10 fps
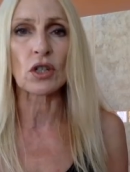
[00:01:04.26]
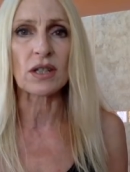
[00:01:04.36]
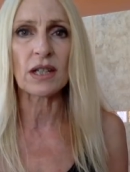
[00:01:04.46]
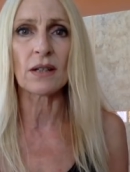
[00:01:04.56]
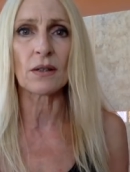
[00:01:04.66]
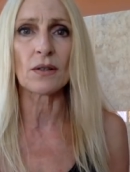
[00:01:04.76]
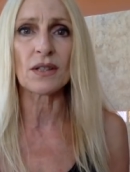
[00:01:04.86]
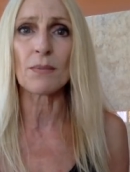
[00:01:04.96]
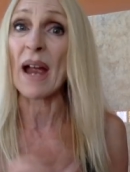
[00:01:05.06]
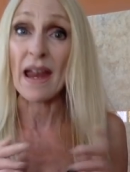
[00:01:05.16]
of
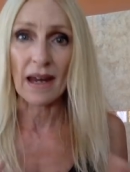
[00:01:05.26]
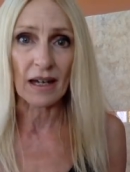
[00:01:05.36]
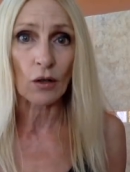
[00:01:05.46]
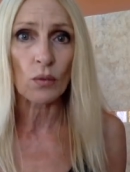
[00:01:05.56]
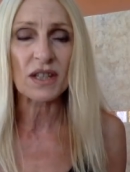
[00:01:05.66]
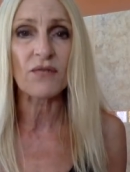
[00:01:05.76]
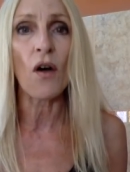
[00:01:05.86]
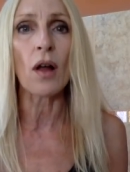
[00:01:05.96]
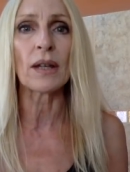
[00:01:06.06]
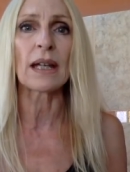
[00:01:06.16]
tears. My hair was
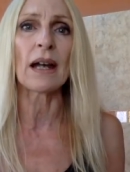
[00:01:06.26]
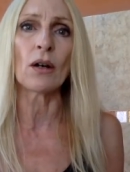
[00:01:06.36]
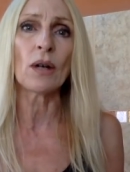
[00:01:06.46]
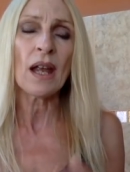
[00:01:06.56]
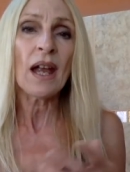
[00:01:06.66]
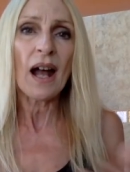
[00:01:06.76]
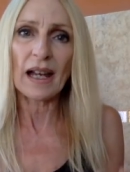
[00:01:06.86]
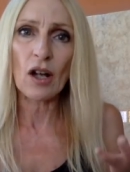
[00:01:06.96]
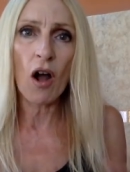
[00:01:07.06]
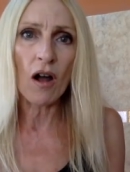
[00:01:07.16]
falling out.
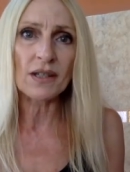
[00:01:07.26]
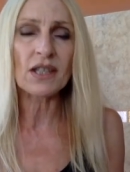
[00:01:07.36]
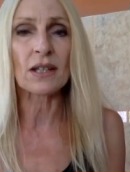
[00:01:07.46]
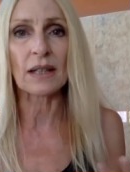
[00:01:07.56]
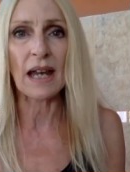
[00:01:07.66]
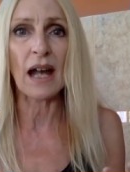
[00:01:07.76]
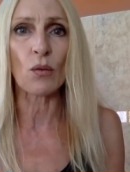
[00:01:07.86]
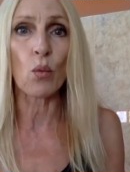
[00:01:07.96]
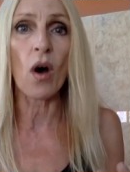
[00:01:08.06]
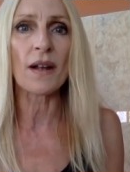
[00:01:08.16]
I constantly
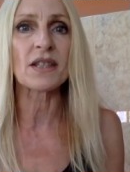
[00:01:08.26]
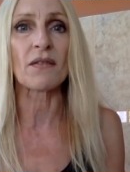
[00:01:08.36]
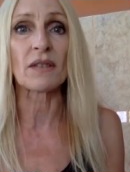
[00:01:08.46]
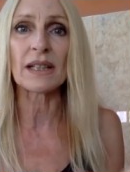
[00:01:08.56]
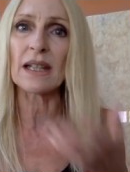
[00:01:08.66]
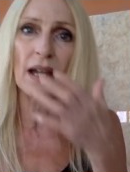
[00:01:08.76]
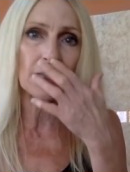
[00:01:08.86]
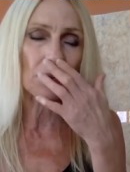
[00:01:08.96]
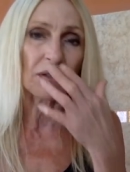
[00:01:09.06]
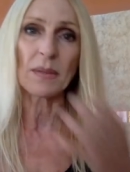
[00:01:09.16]
had wads of
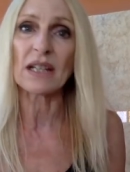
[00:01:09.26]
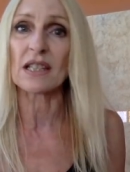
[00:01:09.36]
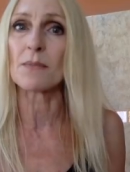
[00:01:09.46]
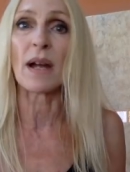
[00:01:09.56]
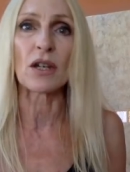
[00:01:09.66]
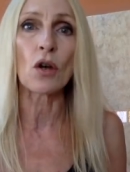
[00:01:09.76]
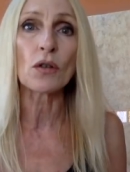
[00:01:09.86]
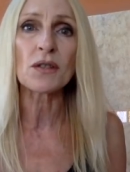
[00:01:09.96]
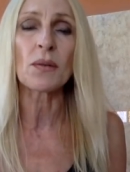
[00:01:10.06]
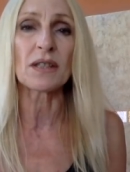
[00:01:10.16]
Kleenex with me because my
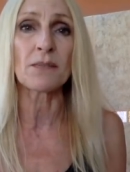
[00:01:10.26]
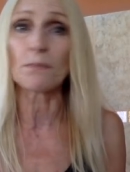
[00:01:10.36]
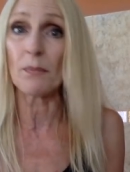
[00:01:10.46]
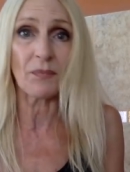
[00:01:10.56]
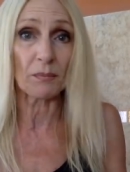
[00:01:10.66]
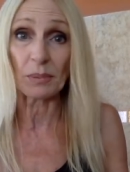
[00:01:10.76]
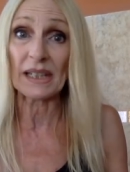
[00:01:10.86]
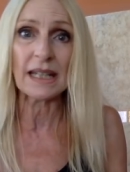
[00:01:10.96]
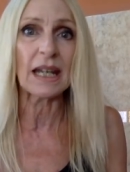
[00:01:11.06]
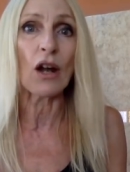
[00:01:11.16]
nose was
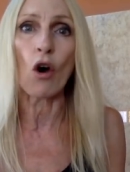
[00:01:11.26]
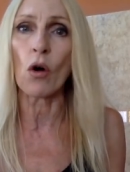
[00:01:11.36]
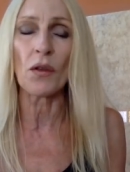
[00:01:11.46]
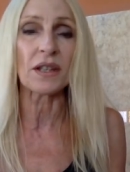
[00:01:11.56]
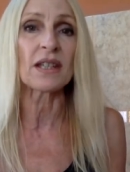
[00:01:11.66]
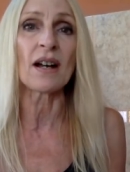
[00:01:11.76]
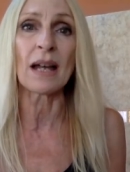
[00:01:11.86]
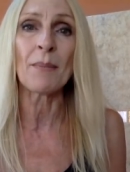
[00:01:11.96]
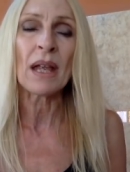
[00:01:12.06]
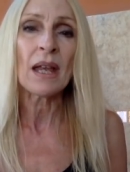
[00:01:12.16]
bleeding all the
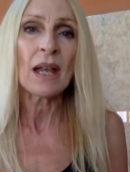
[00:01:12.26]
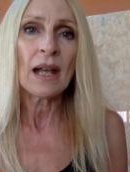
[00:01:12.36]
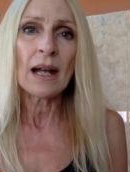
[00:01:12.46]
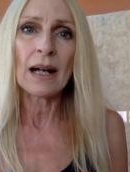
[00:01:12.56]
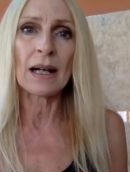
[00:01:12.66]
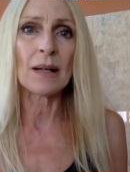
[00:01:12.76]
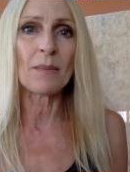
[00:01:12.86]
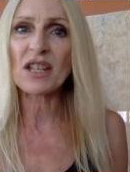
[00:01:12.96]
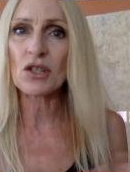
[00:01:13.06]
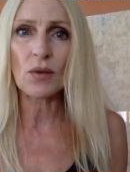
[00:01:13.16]
time. Uh,
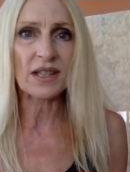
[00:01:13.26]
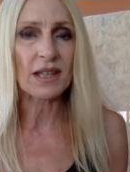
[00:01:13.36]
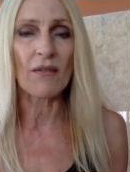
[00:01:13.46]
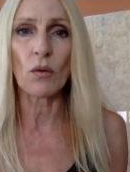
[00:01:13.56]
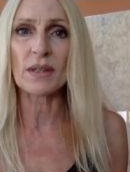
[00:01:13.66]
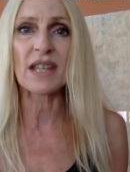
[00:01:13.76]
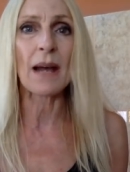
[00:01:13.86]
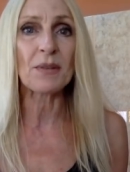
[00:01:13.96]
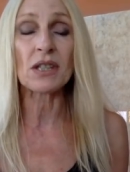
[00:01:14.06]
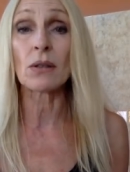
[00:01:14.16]
my stress level was
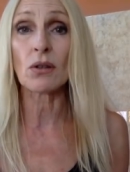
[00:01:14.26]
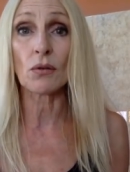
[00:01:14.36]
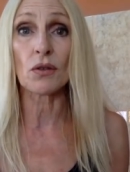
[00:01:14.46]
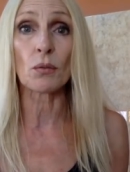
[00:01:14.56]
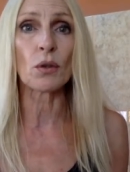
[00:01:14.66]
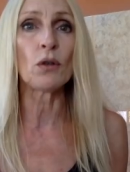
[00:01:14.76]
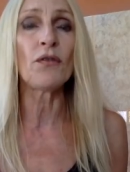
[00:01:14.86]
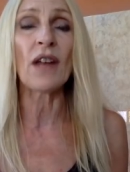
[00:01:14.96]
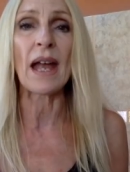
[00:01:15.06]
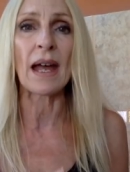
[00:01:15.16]
absolutely through the
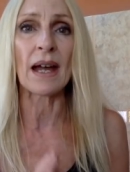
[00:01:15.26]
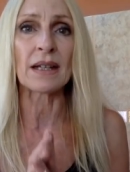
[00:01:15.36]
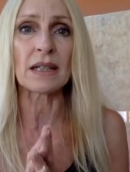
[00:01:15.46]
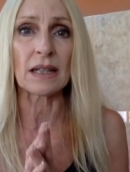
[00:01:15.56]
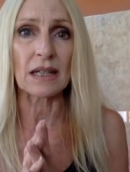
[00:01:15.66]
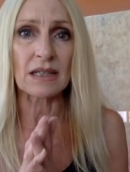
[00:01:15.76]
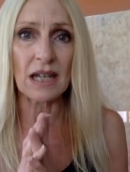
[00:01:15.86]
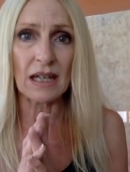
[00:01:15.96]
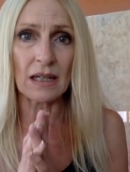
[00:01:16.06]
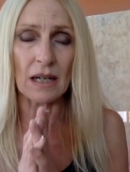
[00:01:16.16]
roof, and it had
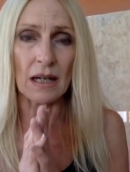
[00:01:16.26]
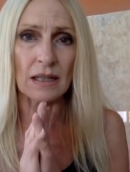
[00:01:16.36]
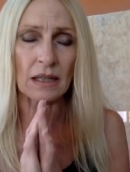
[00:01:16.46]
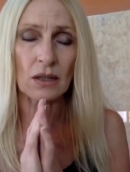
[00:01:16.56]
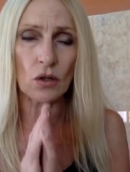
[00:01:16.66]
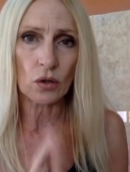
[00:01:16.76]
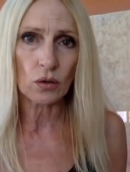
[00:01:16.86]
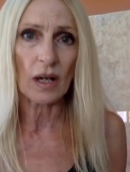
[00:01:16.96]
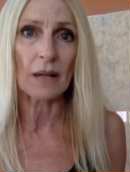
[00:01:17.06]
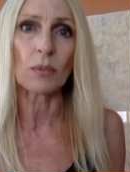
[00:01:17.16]
taken an
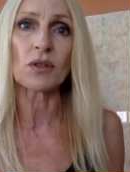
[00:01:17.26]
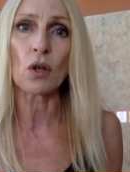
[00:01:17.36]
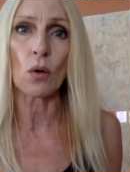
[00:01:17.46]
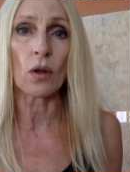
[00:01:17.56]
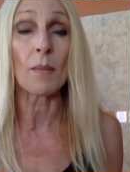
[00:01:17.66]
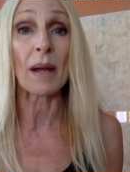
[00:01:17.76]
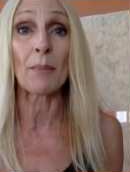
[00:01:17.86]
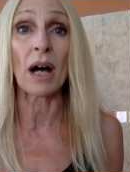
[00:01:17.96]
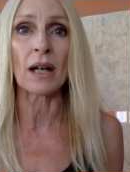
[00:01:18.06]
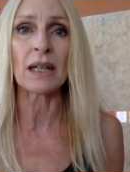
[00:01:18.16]
incredible toll on my
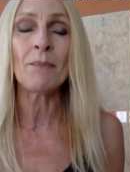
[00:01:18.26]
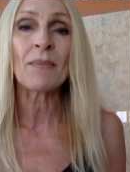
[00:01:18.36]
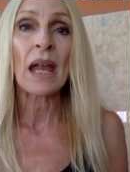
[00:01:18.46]
body.